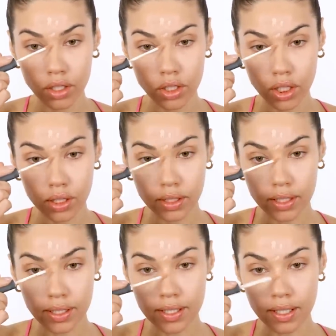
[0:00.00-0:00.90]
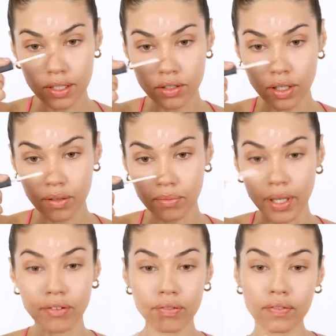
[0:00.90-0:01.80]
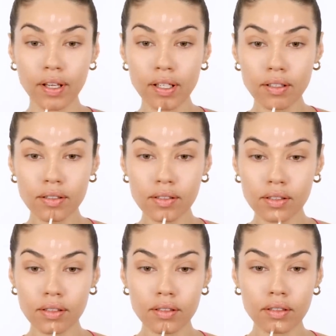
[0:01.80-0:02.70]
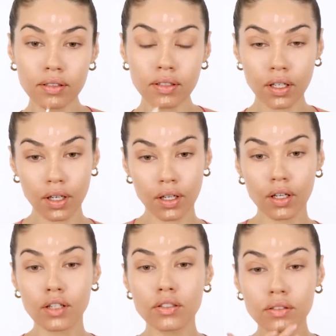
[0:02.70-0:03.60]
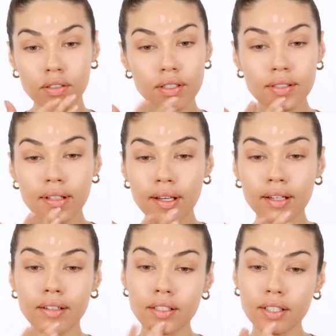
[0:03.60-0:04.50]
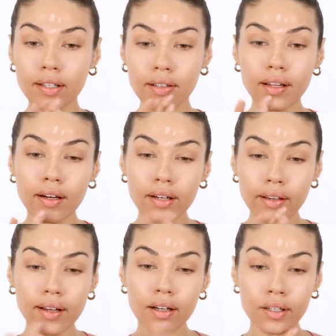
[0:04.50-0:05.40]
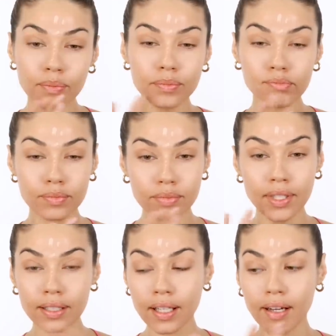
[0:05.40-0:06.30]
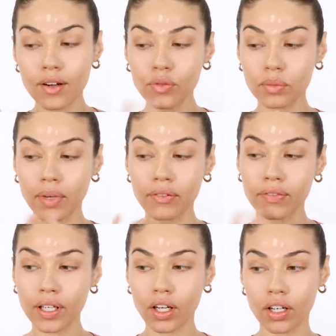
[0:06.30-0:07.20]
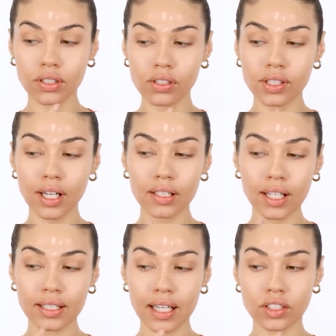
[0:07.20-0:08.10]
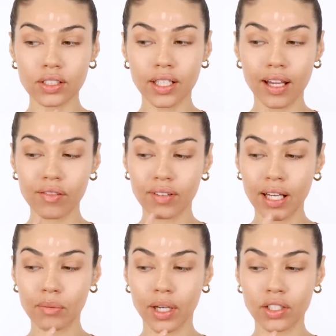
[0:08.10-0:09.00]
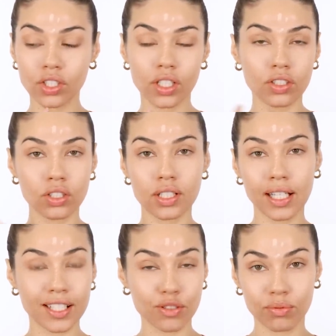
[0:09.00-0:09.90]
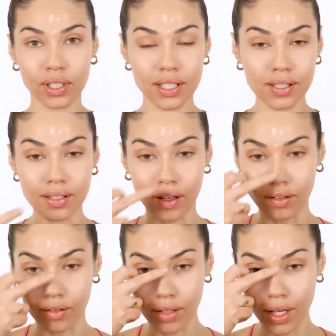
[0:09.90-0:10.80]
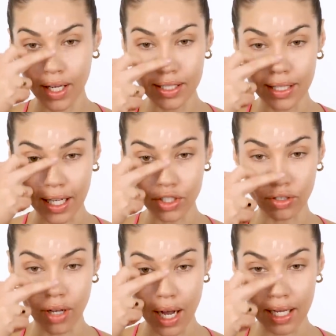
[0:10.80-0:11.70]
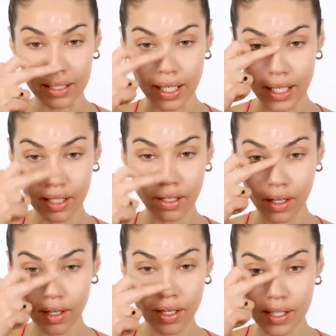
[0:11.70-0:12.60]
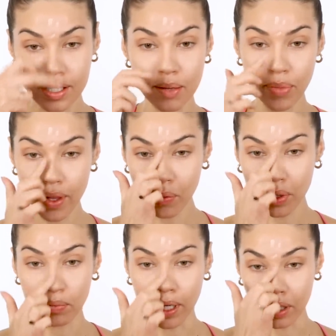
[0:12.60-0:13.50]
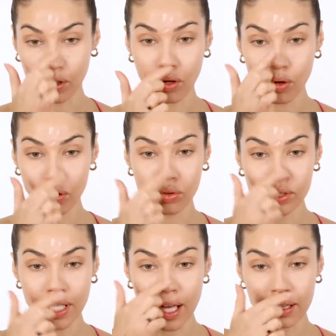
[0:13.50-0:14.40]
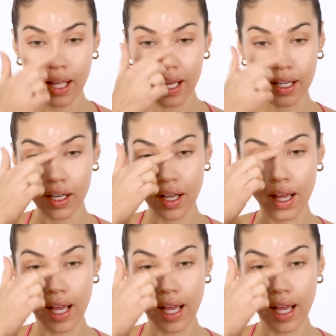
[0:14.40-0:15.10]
just in the center of my face. So just like chin area, blend that out with my finger. Did you see how like that? I just gave like my chin, just like this really subtle, natural highlight. Same thing with my nose. And like,